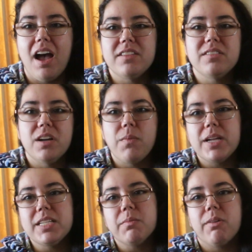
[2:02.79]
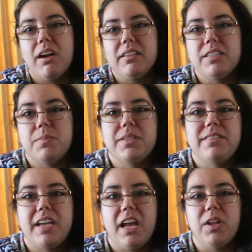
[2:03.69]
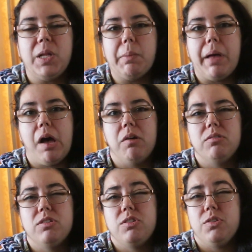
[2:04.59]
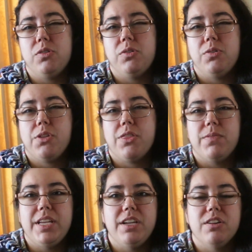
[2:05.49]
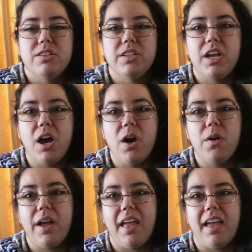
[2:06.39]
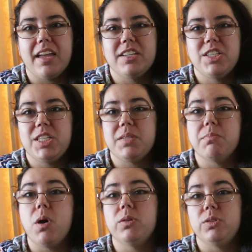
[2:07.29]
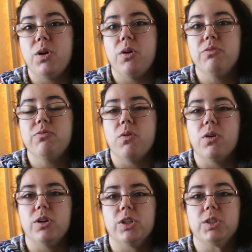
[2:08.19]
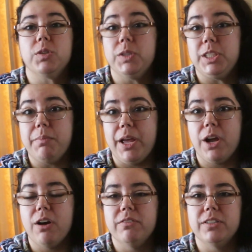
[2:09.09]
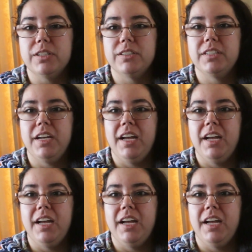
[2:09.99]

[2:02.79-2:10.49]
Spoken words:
I started watching Moriah Elizabeth's channel about 2-3 years ago, and she's most known for her squishy makeovers.